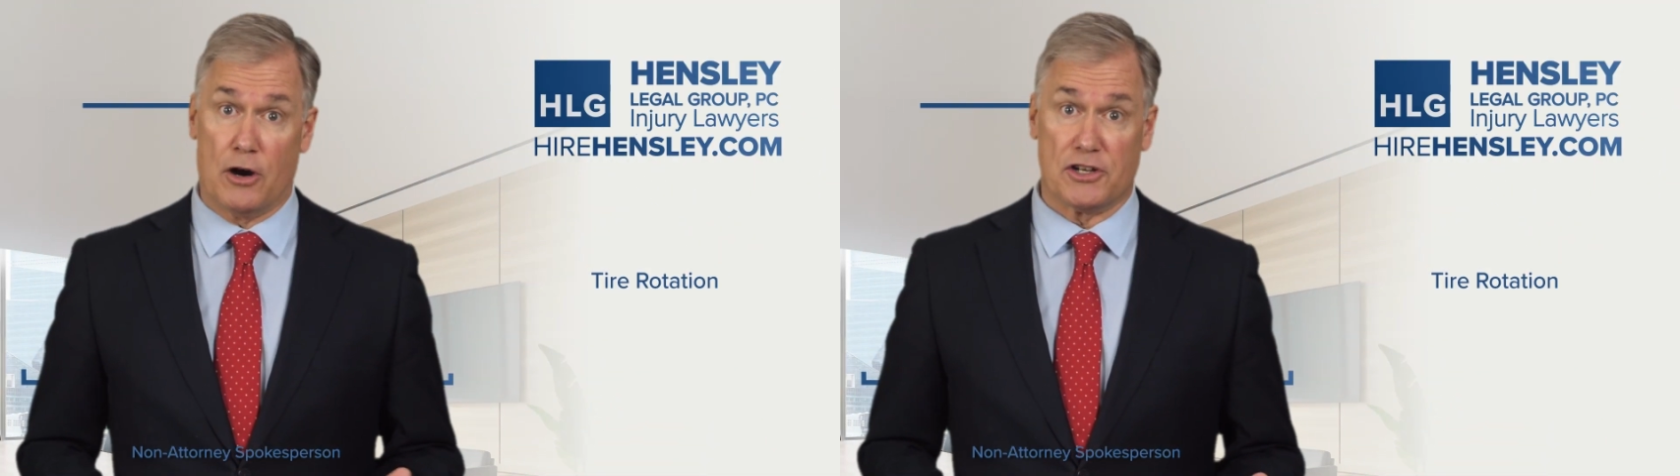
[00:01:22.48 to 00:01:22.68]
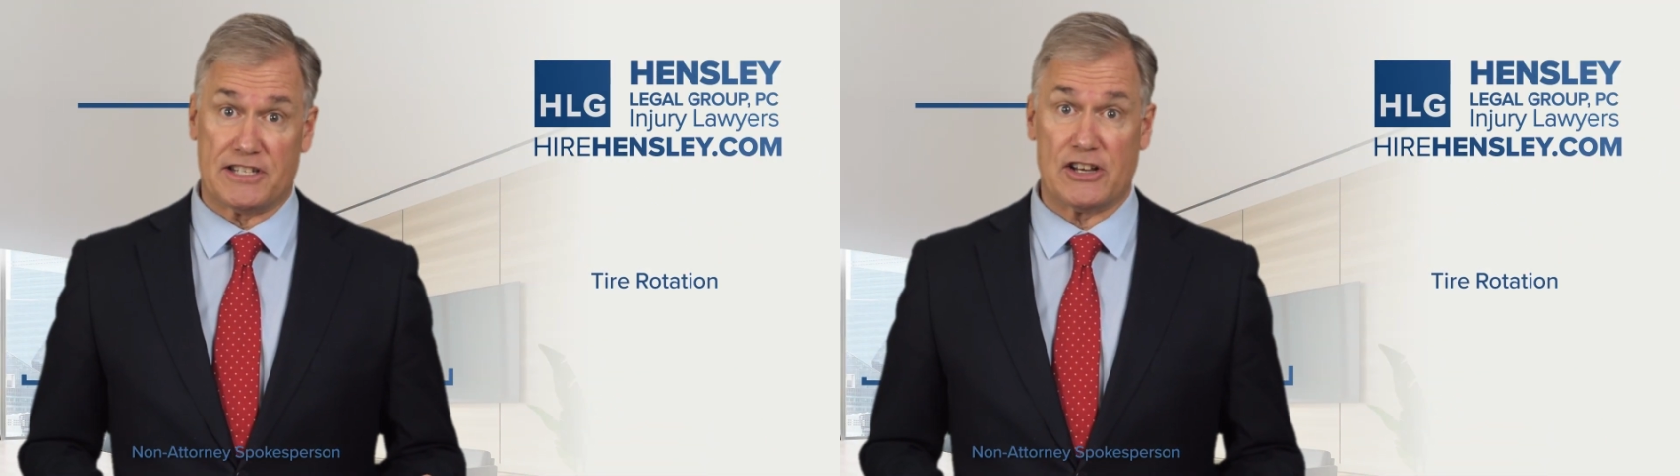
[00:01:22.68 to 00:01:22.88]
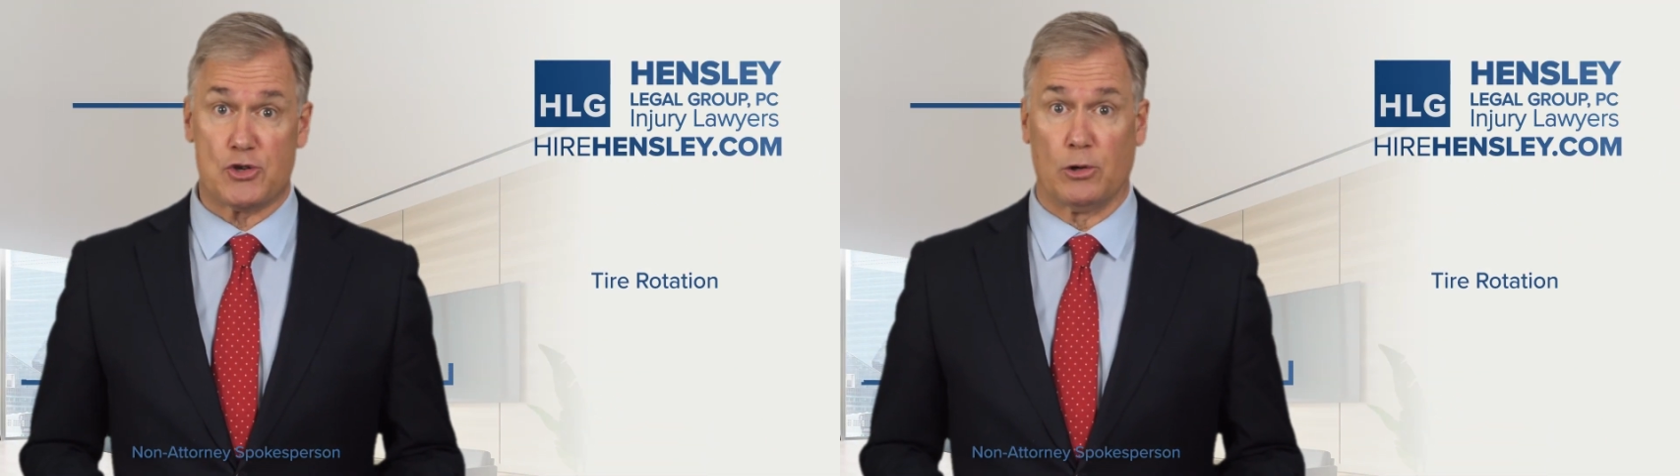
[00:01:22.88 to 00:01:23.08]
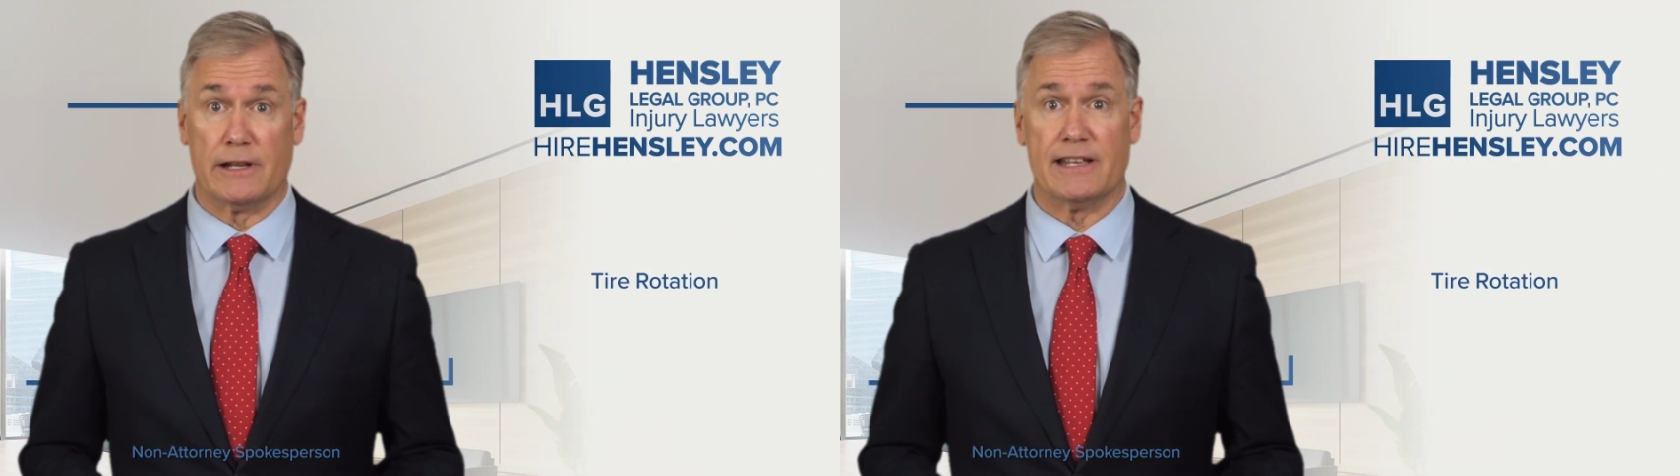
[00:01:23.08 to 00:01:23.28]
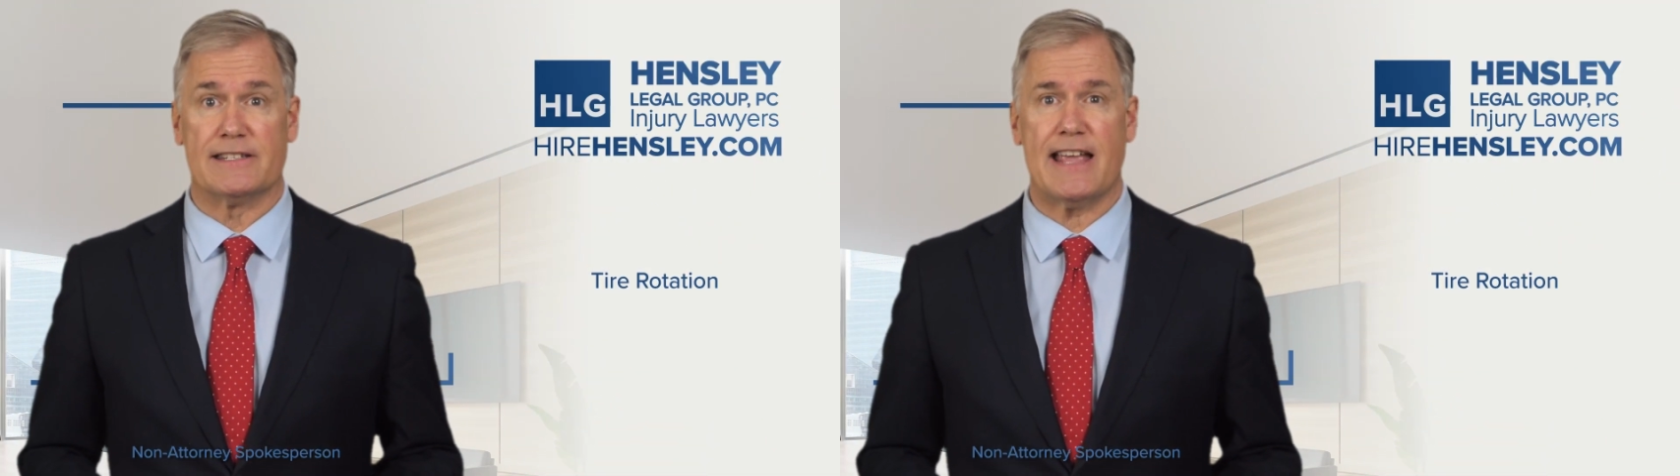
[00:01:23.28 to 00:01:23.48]
are
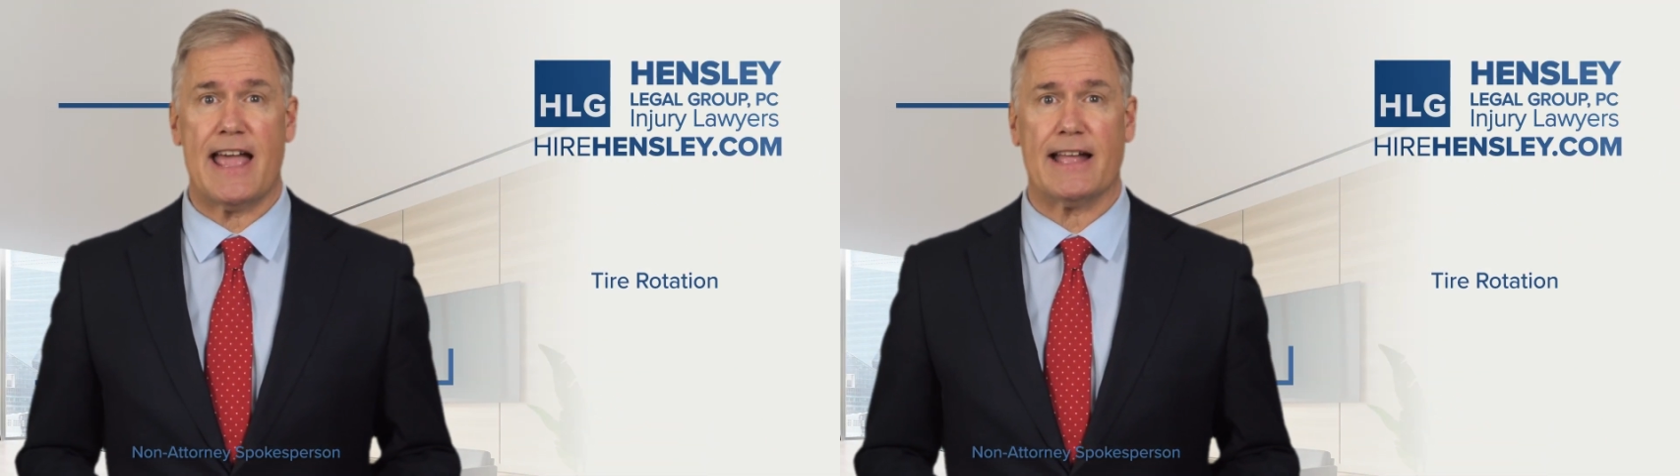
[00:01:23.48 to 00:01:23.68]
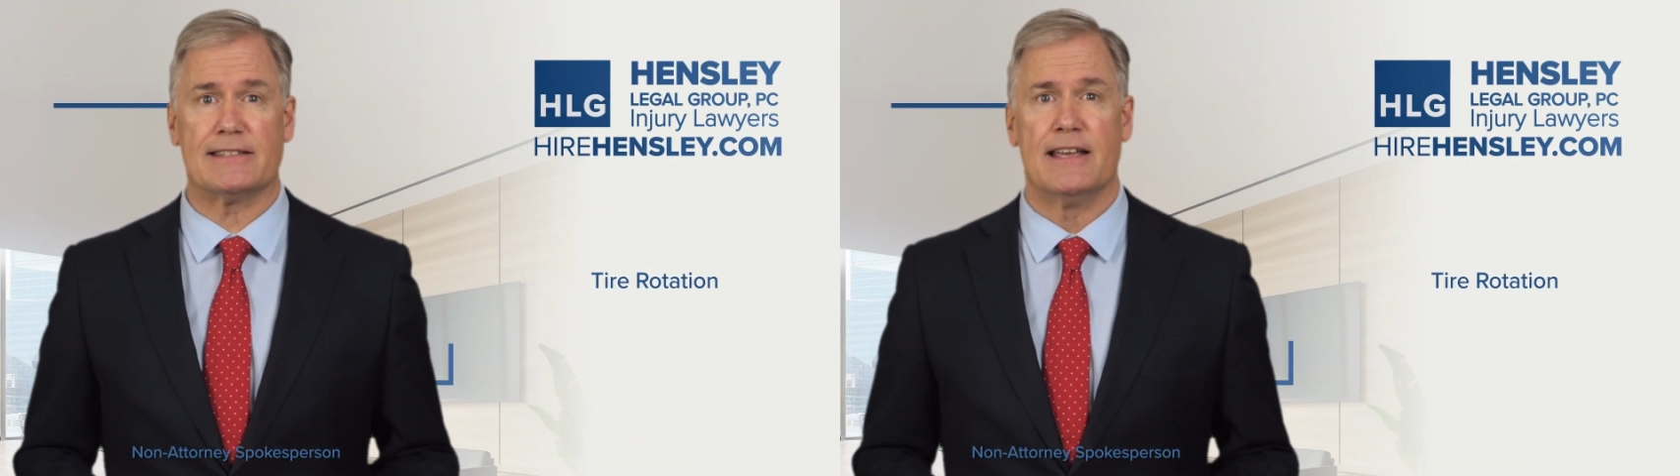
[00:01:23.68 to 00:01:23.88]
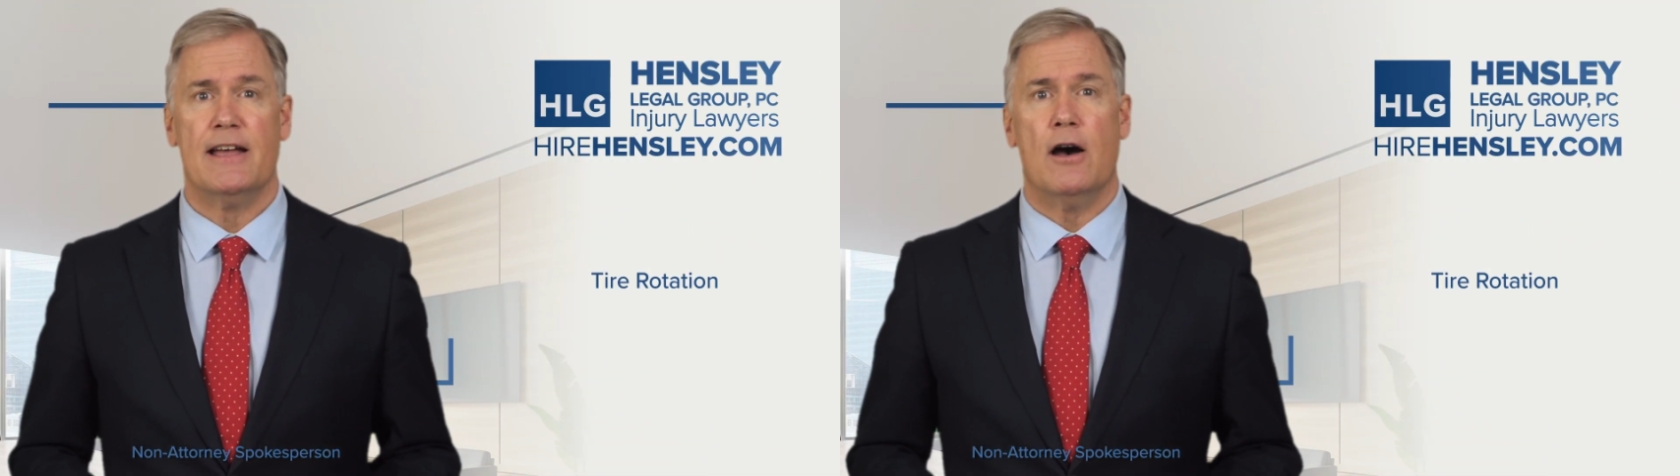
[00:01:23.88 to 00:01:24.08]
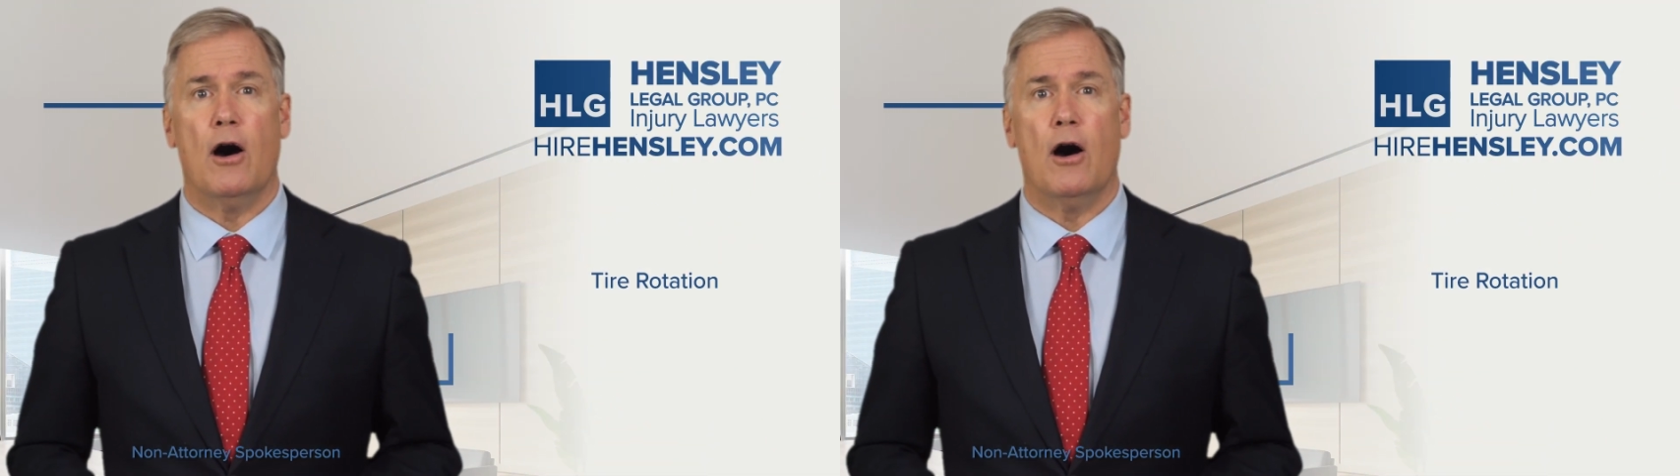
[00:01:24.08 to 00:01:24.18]
essentially intact,